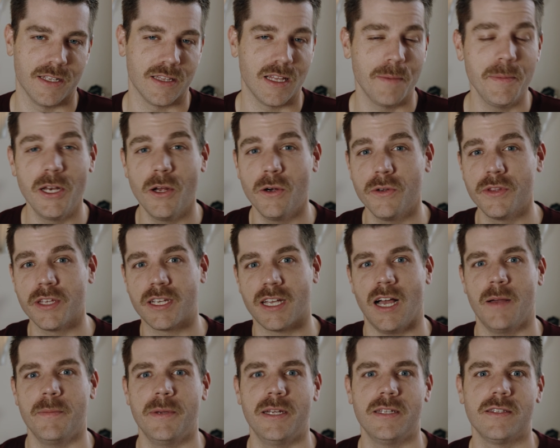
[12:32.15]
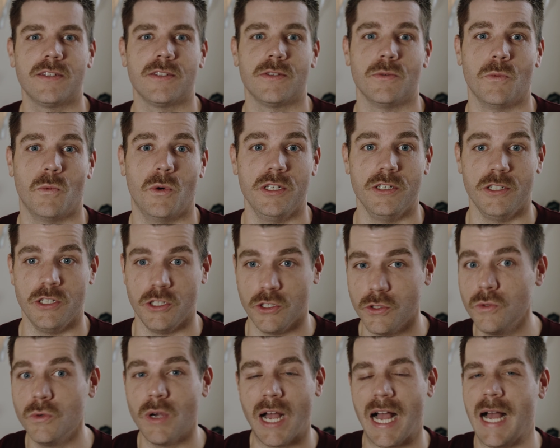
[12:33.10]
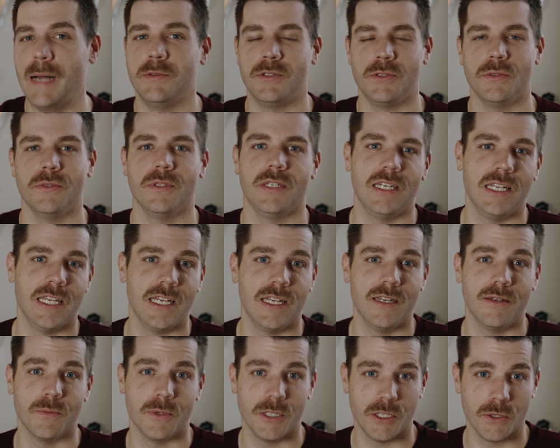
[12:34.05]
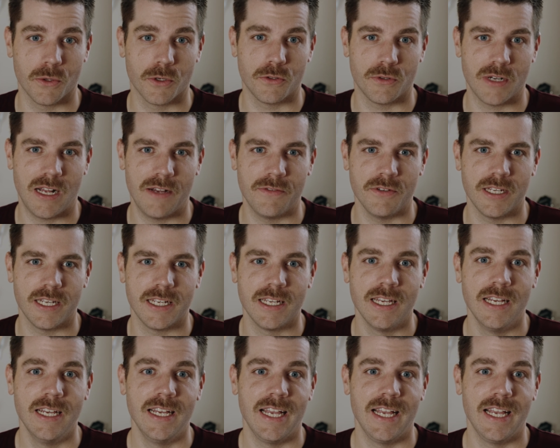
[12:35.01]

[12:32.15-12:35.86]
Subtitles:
Let me know in the comments what you absolutely need when you're traveling.